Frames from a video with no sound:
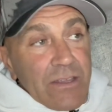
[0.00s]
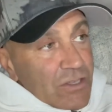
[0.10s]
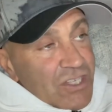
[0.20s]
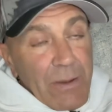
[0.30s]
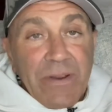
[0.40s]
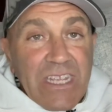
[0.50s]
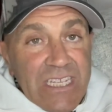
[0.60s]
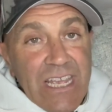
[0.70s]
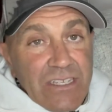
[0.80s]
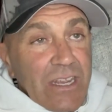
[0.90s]
somebody
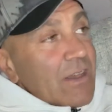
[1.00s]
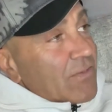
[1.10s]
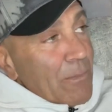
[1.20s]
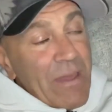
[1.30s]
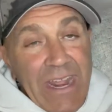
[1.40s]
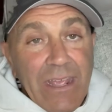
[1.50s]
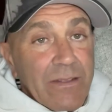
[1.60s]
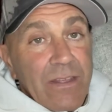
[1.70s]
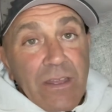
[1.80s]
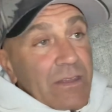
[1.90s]
sends it. If the
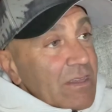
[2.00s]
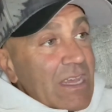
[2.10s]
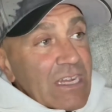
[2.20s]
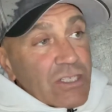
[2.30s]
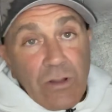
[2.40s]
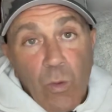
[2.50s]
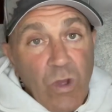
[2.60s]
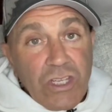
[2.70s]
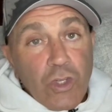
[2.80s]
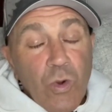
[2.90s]
bettor
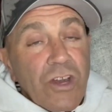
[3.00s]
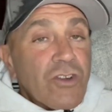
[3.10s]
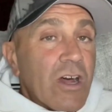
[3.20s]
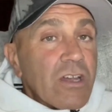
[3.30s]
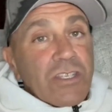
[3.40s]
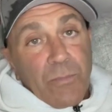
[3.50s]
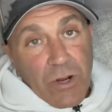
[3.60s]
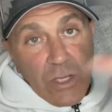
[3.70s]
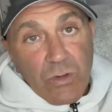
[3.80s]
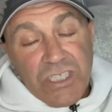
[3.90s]
wins $200, the
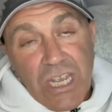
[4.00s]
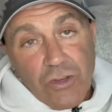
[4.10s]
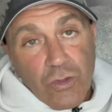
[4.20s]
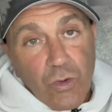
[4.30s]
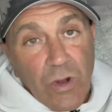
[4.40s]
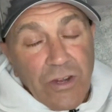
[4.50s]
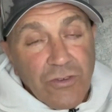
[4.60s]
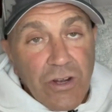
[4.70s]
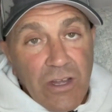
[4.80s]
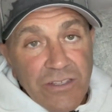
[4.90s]
bookie will send you
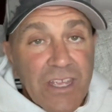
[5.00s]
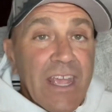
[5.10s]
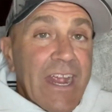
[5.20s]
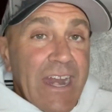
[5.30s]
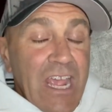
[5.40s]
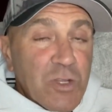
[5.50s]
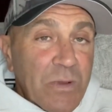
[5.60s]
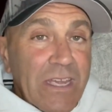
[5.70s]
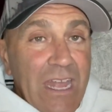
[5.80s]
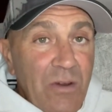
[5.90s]
$200. And I
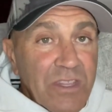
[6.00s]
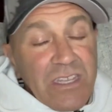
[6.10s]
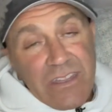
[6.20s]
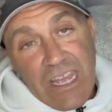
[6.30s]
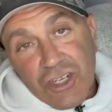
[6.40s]
explained how we did that